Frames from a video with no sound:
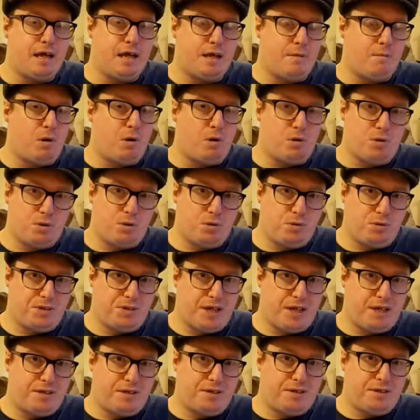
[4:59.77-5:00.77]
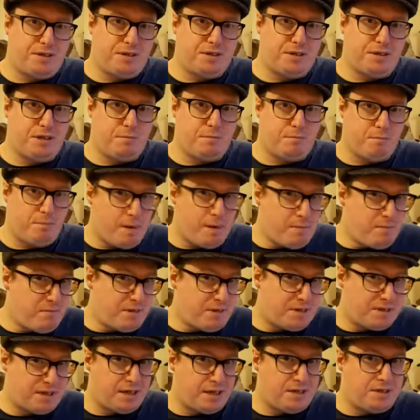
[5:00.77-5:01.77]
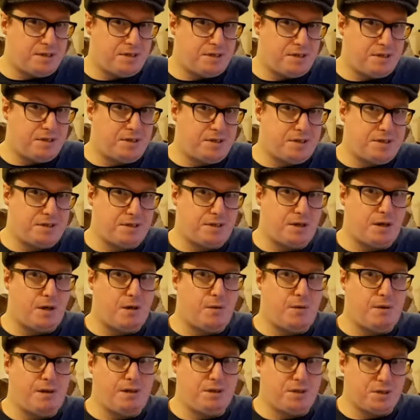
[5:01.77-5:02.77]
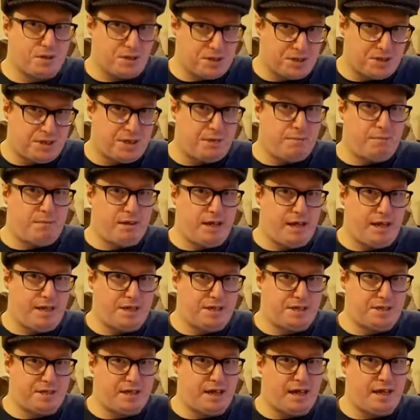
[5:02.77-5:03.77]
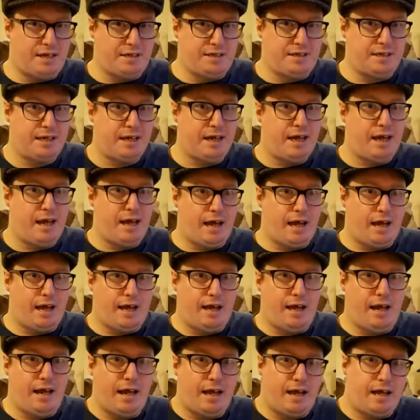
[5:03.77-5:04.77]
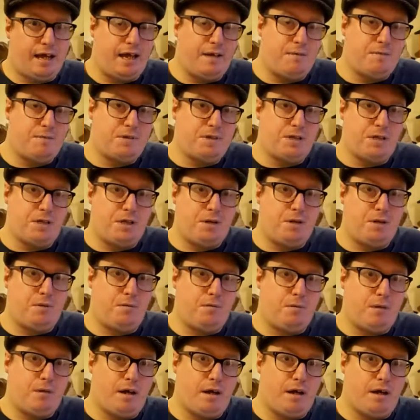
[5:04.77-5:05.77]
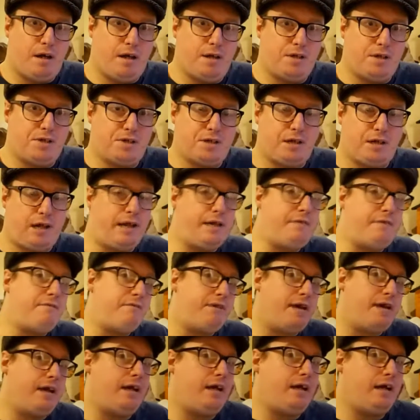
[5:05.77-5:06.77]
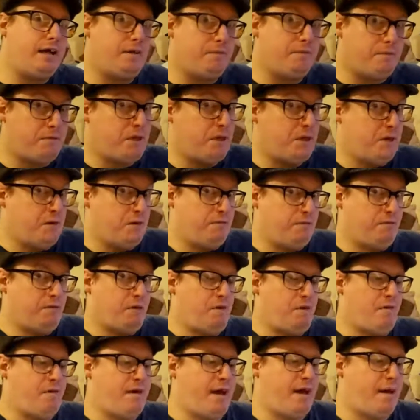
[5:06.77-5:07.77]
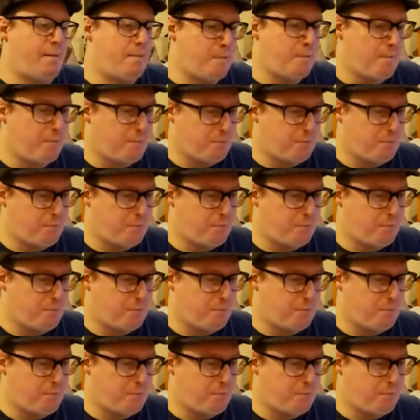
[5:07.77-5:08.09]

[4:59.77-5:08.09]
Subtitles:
emotional centers and the memory centers. So it just stimulates that and gives you a slight feeling of euphoria.